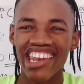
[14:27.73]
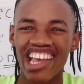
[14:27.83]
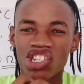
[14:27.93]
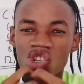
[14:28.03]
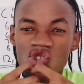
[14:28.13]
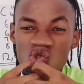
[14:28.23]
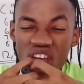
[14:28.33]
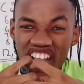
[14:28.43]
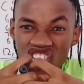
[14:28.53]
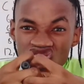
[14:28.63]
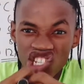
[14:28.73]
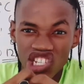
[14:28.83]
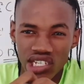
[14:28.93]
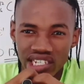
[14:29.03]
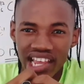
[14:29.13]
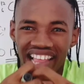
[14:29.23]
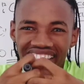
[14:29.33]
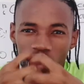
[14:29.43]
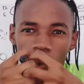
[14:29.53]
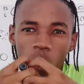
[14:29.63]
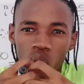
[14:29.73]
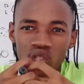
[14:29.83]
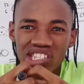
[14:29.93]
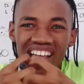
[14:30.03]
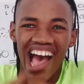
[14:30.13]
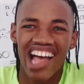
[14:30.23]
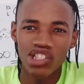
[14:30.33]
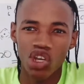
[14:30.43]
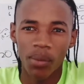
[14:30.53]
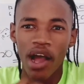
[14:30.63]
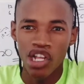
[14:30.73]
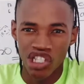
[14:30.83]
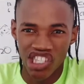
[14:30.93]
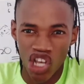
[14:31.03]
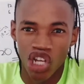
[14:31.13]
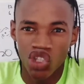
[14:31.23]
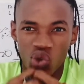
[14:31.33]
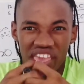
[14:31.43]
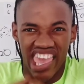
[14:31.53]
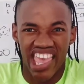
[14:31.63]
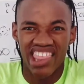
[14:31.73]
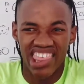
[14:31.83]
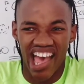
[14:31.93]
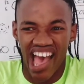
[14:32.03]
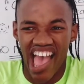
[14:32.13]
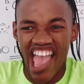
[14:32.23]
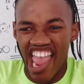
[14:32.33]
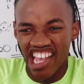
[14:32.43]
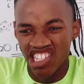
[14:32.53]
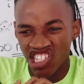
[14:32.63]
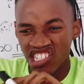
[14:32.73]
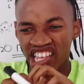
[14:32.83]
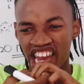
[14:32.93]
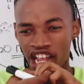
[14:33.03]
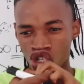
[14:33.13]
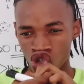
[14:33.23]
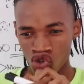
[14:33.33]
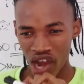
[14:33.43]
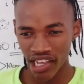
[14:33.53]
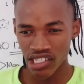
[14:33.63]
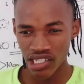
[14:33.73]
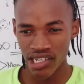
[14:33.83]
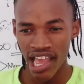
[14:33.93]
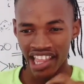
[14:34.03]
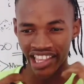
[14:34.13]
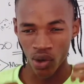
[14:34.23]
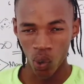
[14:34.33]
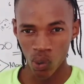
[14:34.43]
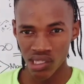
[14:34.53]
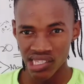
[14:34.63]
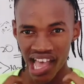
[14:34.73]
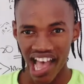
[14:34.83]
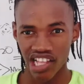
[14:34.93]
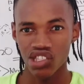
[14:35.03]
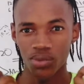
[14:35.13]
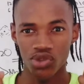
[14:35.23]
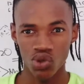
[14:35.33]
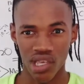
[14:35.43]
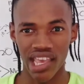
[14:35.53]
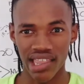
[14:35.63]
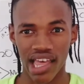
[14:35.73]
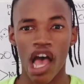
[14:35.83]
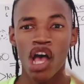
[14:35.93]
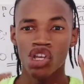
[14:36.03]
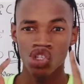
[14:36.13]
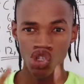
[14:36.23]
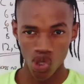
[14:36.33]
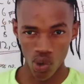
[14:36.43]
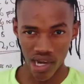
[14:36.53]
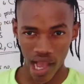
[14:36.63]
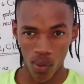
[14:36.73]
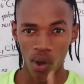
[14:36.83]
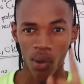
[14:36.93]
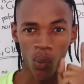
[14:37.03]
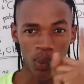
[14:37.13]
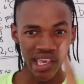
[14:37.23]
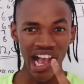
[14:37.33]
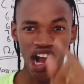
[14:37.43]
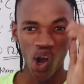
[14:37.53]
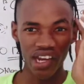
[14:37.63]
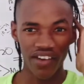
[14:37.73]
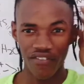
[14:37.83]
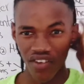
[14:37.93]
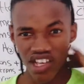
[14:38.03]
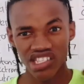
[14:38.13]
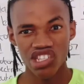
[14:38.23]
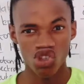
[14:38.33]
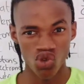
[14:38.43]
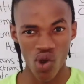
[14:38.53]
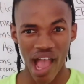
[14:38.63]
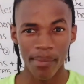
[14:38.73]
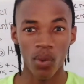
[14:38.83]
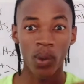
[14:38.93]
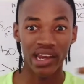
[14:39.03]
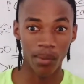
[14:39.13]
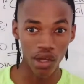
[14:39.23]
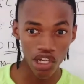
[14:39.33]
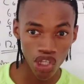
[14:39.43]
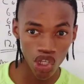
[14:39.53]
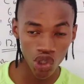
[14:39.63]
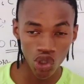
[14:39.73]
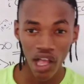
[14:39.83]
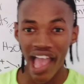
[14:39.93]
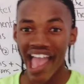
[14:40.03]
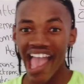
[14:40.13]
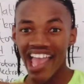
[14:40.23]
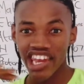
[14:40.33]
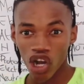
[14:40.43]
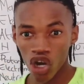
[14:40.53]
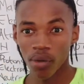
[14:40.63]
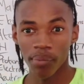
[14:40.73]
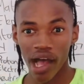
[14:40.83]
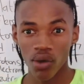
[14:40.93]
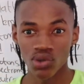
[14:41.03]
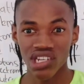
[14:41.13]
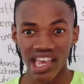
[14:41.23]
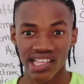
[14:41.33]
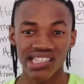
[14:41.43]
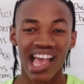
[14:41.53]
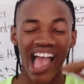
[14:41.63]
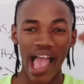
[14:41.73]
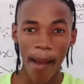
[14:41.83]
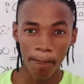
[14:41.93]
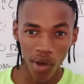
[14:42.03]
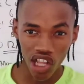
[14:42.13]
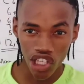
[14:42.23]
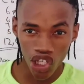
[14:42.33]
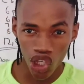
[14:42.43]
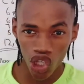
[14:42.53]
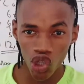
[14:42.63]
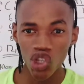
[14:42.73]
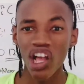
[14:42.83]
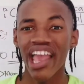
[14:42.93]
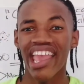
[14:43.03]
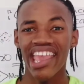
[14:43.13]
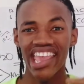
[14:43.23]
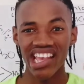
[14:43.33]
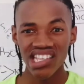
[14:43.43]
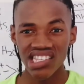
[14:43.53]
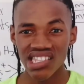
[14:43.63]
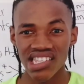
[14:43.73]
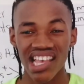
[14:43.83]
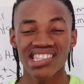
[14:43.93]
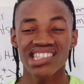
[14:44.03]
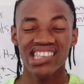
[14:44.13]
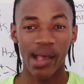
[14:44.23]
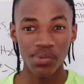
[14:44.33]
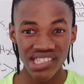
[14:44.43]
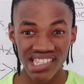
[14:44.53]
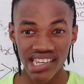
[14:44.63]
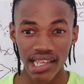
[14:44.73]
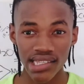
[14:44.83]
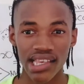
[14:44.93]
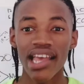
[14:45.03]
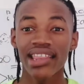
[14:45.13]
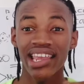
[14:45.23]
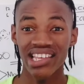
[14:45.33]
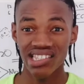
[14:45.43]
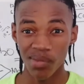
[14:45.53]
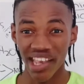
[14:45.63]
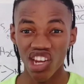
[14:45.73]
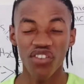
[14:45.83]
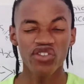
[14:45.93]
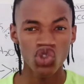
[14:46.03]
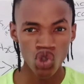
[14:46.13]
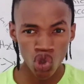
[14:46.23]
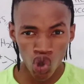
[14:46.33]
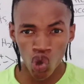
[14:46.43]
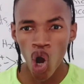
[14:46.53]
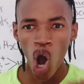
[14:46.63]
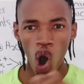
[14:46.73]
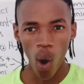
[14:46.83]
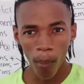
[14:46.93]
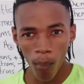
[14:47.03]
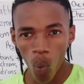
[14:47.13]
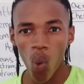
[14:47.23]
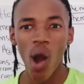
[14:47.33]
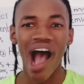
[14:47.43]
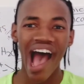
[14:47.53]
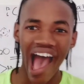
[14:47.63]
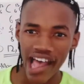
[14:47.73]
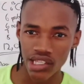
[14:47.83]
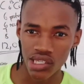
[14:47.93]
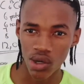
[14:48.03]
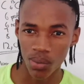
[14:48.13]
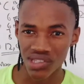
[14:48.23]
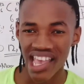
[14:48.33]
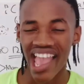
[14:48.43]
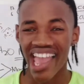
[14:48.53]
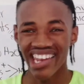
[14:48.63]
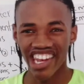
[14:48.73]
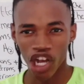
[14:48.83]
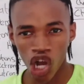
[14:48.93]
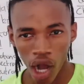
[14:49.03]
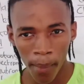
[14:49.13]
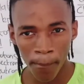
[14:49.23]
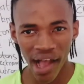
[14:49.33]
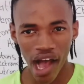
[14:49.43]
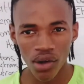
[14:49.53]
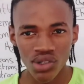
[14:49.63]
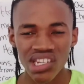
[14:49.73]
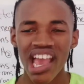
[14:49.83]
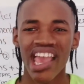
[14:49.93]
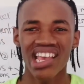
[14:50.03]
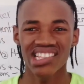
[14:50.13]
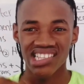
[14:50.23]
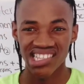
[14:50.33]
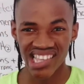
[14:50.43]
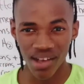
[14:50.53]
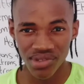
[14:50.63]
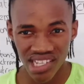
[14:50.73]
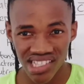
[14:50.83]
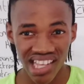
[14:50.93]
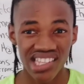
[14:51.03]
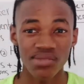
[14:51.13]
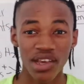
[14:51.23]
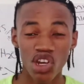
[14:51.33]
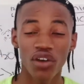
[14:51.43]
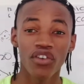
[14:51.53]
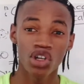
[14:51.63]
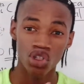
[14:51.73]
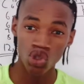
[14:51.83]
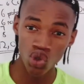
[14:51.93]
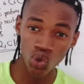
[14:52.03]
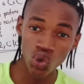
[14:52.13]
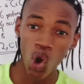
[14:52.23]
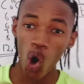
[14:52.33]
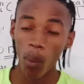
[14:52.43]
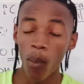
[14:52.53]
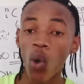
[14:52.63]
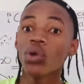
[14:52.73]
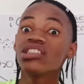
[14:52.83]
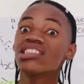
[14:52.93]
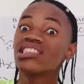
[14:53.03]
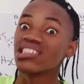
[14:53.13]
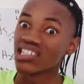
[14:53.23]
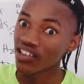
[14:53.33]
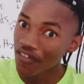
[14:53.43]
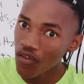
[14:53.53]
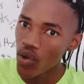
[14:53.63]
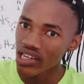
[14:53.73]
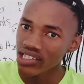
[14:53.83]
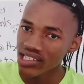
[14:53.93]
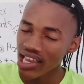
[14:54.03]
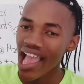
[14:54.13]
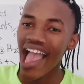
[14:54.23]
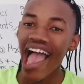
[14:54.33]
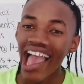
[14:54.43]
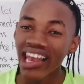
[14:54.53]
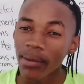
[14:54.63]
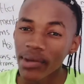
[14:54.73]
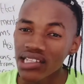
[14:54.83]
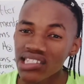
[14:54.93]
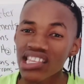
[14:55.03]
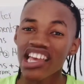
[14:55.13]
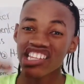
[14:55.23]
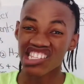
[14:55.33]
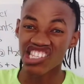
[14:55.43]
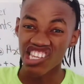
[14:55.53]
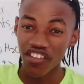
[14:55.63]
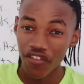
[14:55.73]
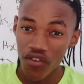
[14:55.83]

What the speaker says: attraction that holds atoms together. It's just that attraction that holds atoms together. So now we are gonna first describe what a molecule and a compound is. A molecule is a substance that is made of 2 or more atoms, and then a compound is a substance that is made of 2 or more different elements. You